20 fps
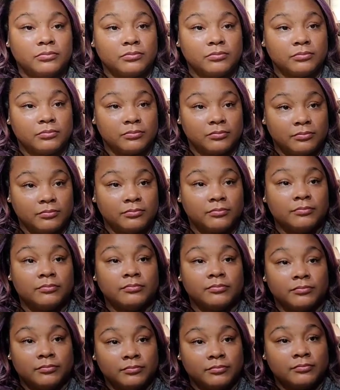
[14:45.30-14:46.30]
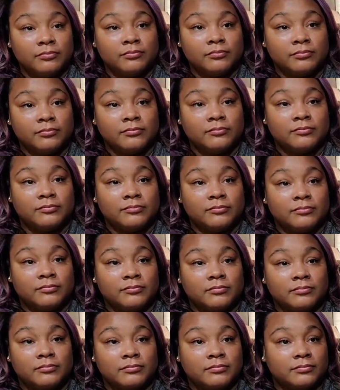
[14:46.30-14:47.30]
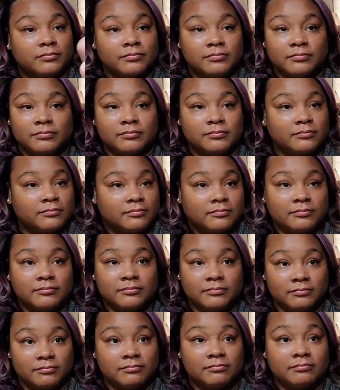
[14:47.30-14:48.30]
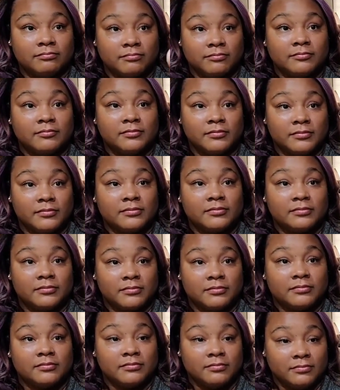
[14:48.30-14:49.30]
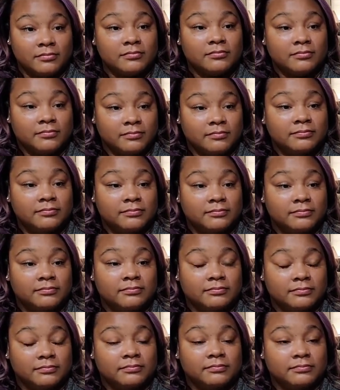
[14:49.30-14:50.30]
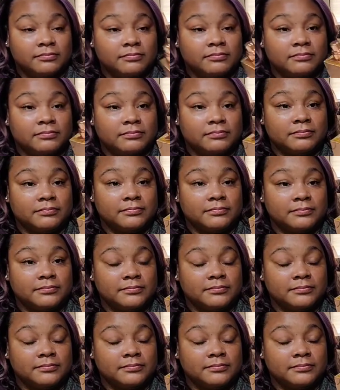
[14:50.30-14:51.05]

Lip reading: No words are spoken by the person on screen.